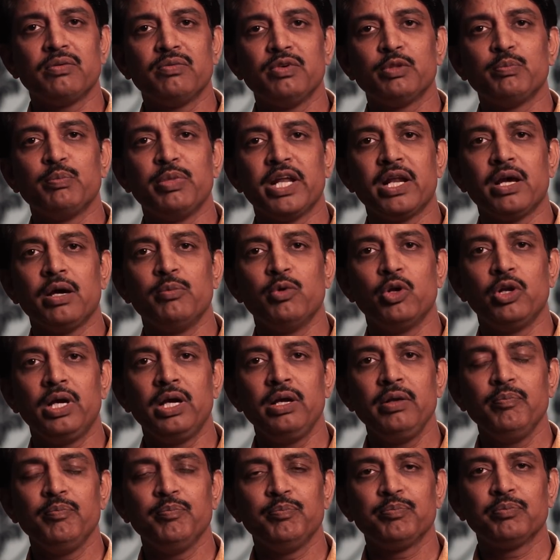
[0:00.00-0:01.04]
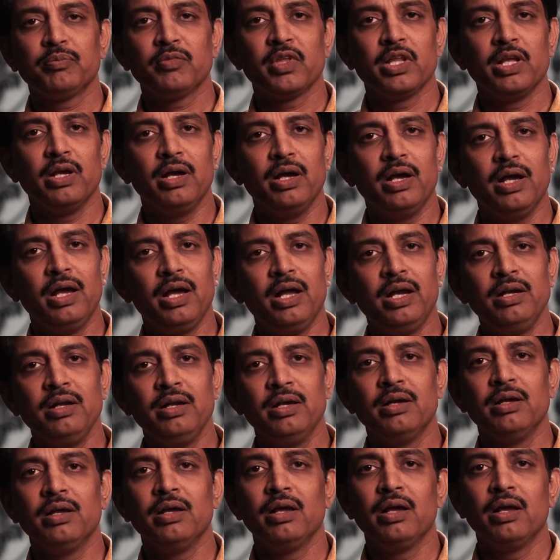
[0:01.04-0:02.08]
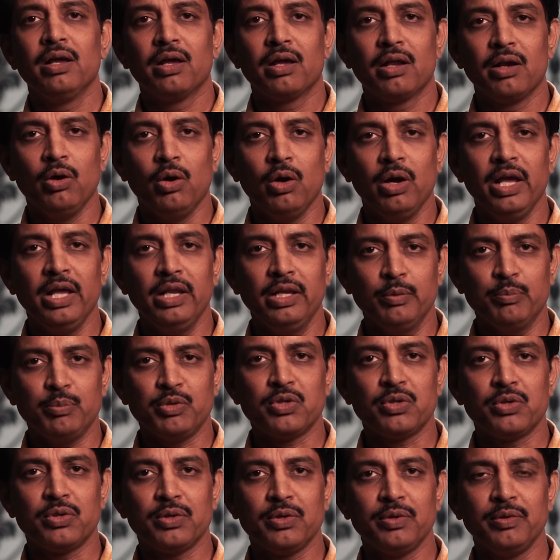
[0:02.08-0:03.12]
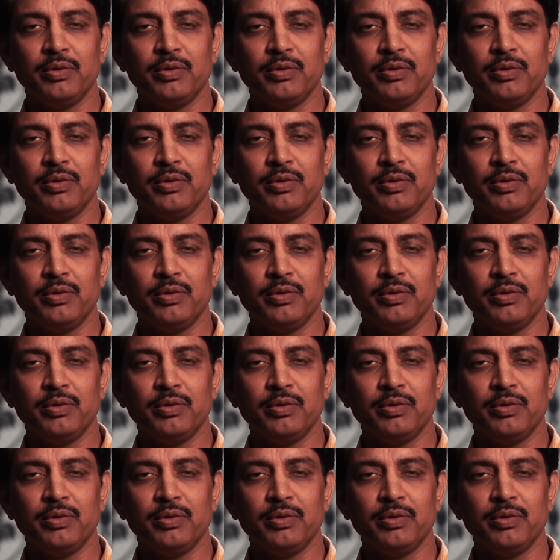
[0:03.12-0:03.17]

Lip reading: with parabola and now ellipse.